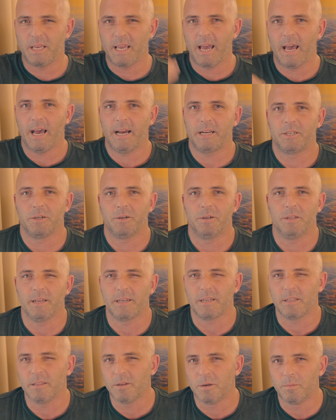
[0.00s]
actor
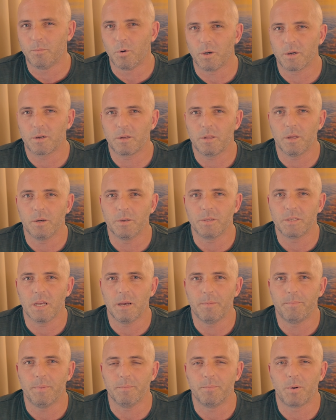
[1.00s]
like a little more close
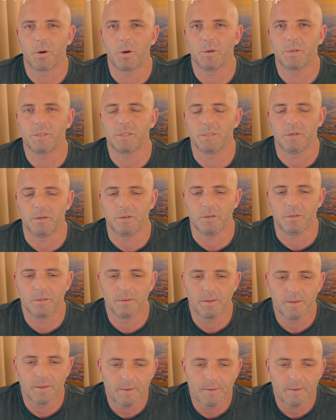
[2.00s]
up and personal.